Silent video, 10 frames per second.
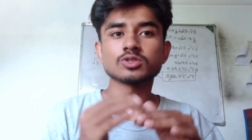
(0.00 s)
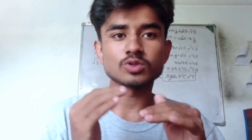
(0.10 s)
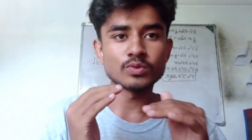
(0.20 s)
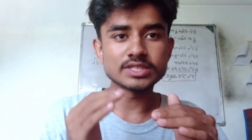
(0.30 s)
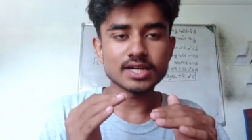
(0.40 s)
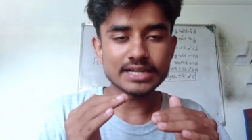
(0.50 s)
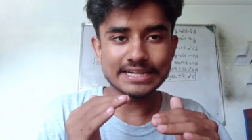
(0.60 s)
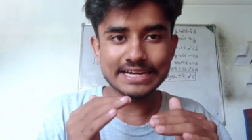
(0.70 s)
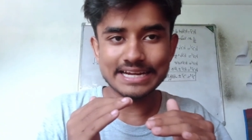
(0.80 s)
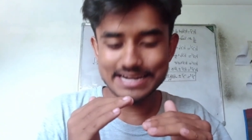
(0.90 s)
So which
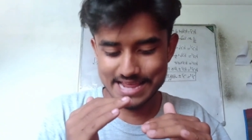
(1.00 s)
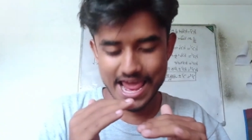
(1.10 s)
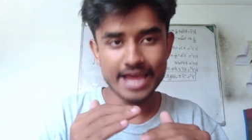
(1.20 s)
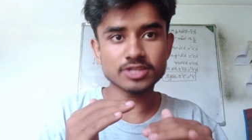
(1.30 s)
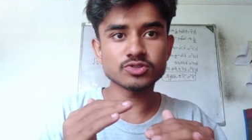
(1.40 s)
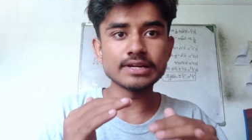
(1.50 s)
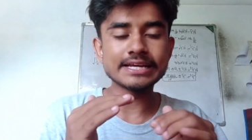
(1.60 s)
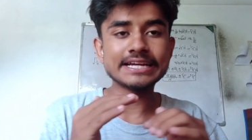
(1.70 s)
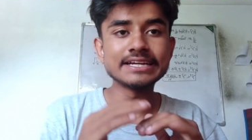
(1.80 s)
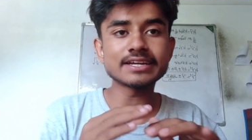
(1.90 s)
are
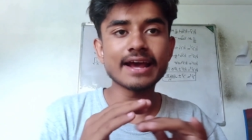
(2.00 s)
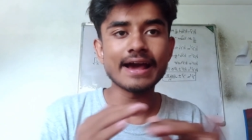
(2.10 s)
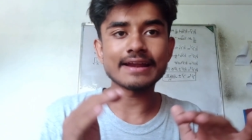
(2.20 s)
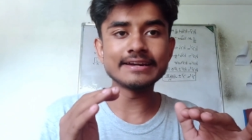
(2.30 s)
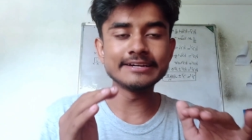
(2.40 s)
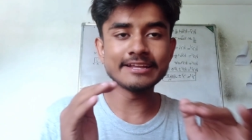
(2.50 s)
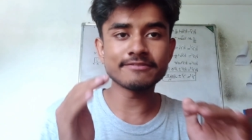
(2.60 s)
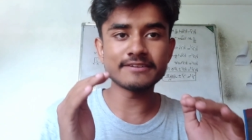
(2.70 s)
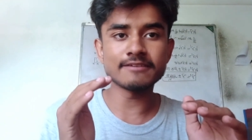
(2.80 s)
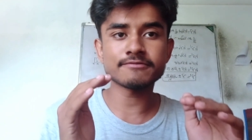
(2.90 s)
actually entirely
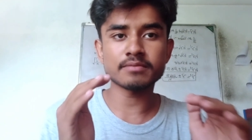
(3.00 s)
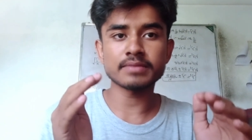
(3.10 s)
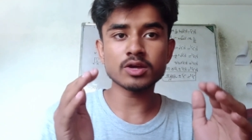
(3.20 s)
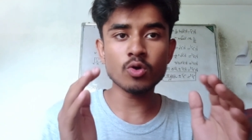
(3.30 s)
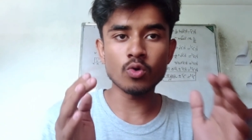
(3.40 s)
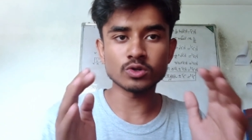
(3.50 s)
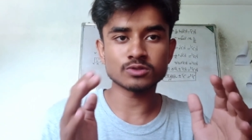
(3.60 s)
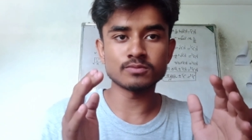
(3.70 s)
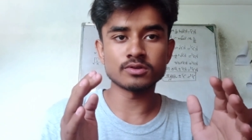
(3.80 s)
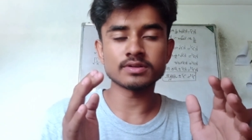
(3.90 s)
different from my
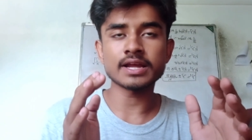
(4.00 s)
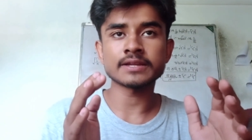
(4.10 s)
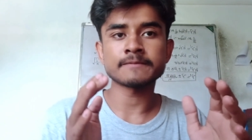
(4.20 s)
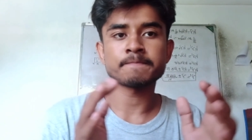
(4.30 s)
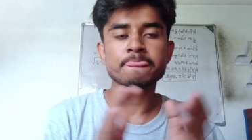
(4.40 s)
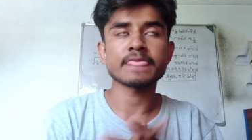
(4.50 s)
course book, right?